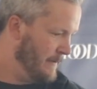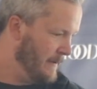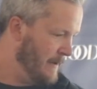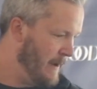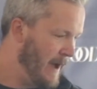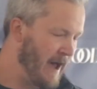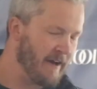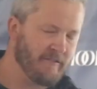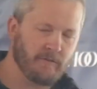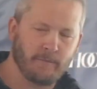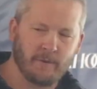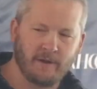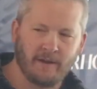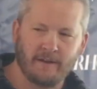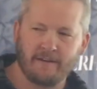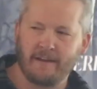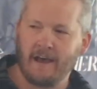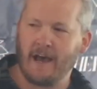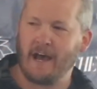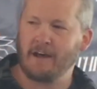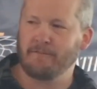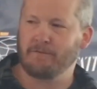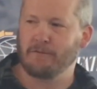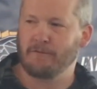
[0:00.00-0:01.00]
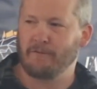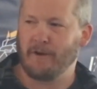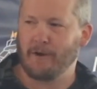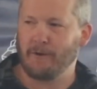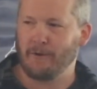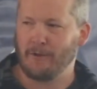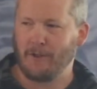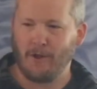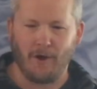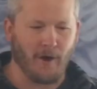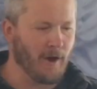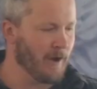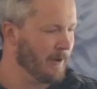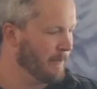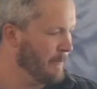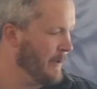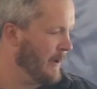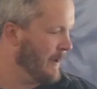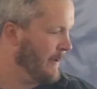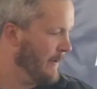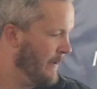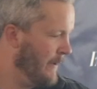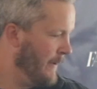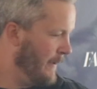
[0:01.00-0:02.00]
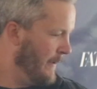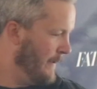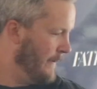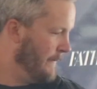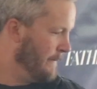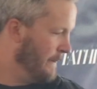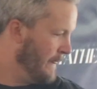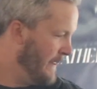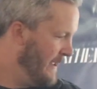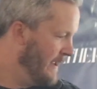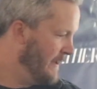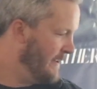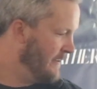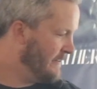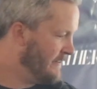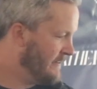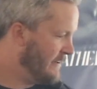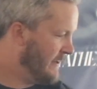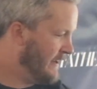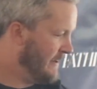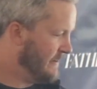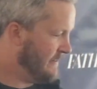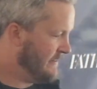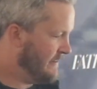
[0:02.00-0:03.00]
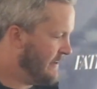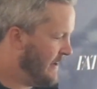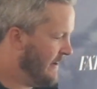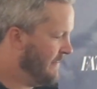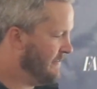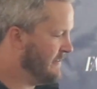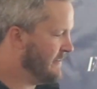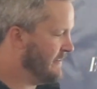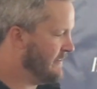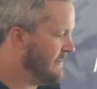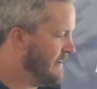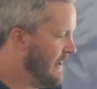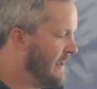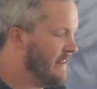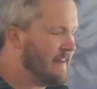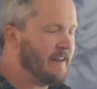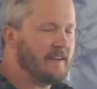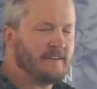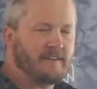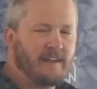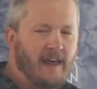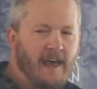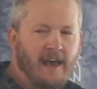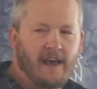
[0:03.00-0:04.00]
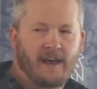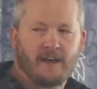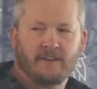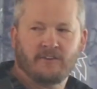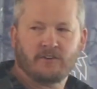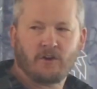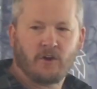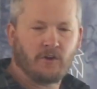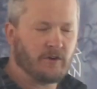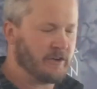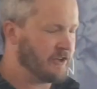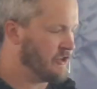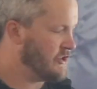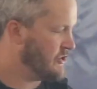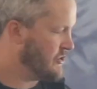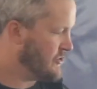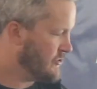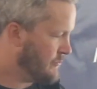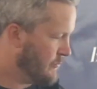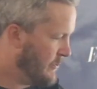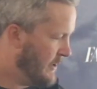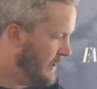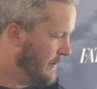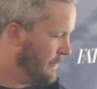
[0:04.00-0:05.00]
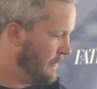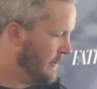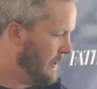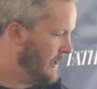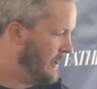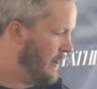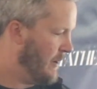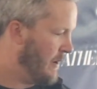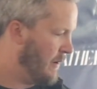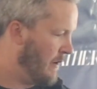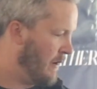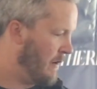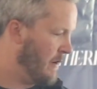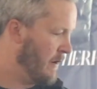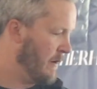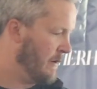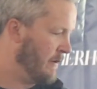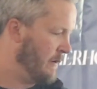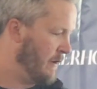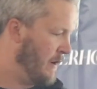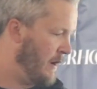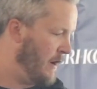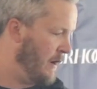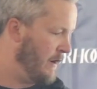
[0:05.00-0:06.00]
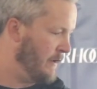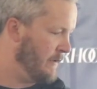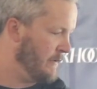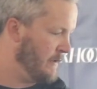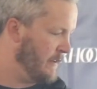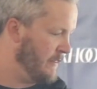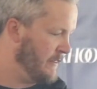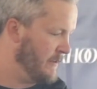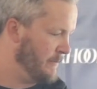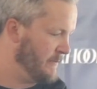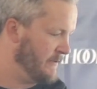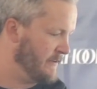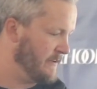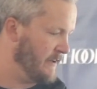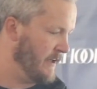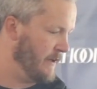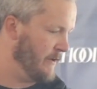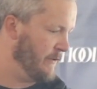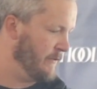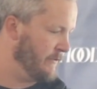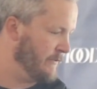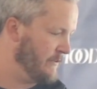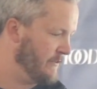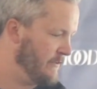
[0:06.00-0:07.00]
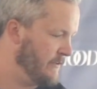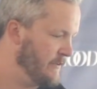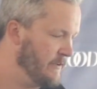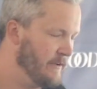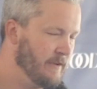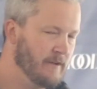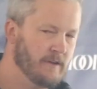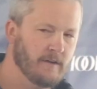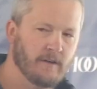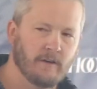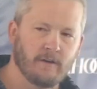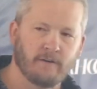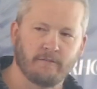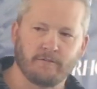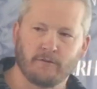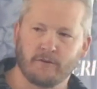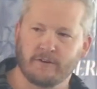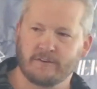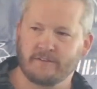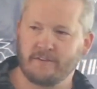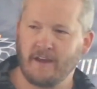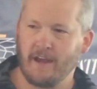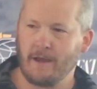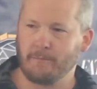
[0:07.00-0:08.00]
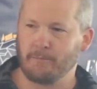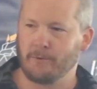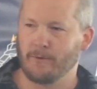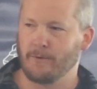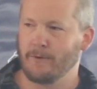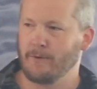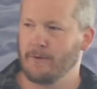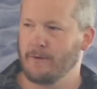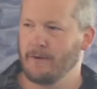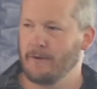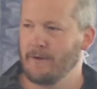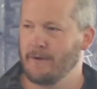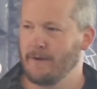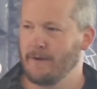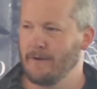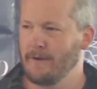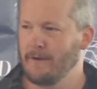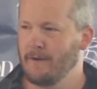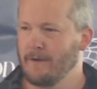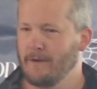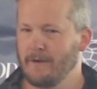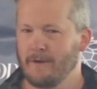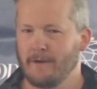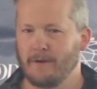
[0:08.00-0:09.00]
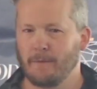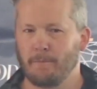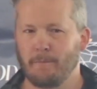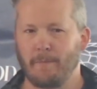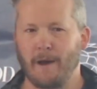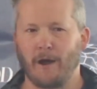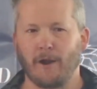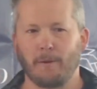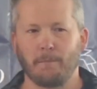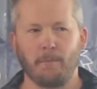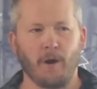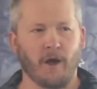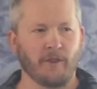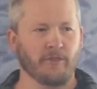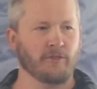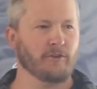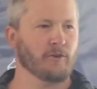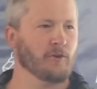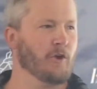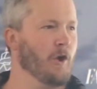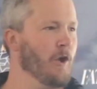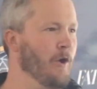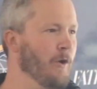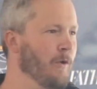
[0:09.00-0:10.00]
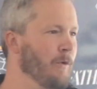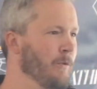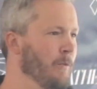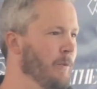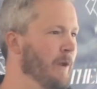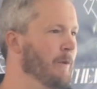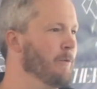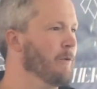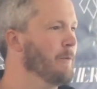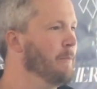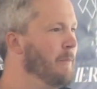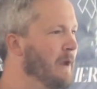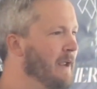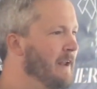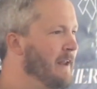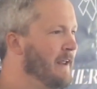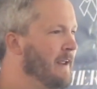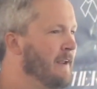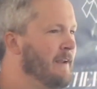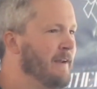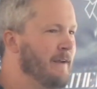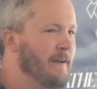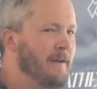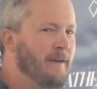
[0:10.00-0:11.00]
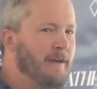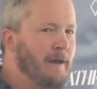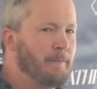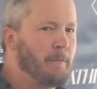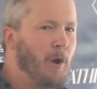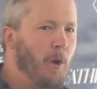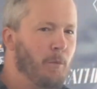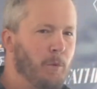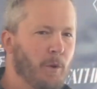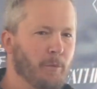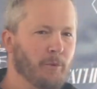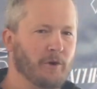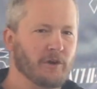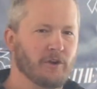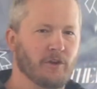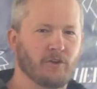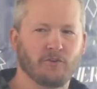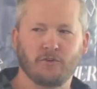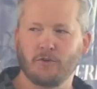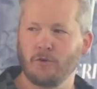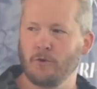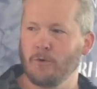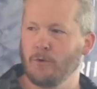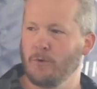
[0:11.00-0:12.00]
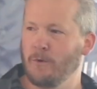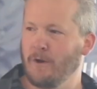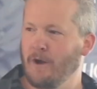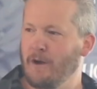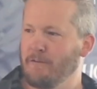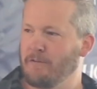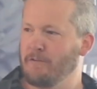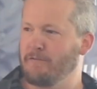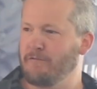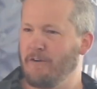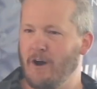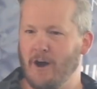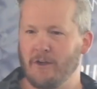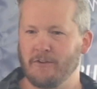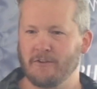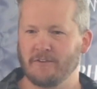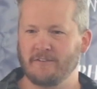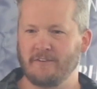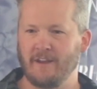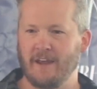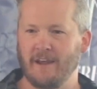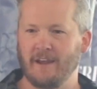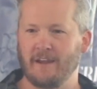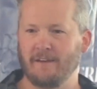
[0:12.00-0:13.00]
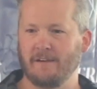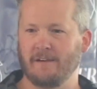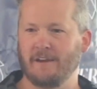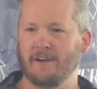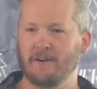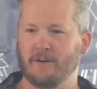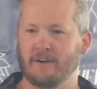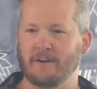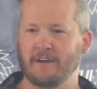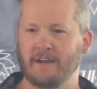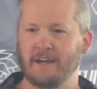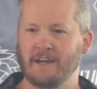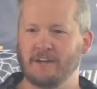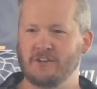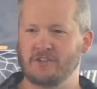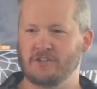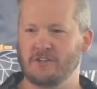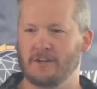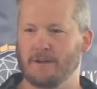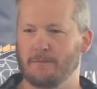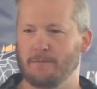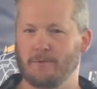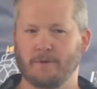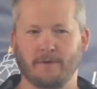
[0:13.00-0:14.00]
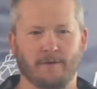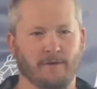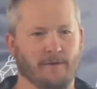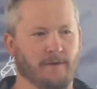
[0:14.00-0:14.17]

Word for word: You know, I haven't been a dad for very long, but it is safe to say that dads are extremely hard on themselves. For example, about a month ago, we were meeting about what we're going to do for Father's Day here at Kingship.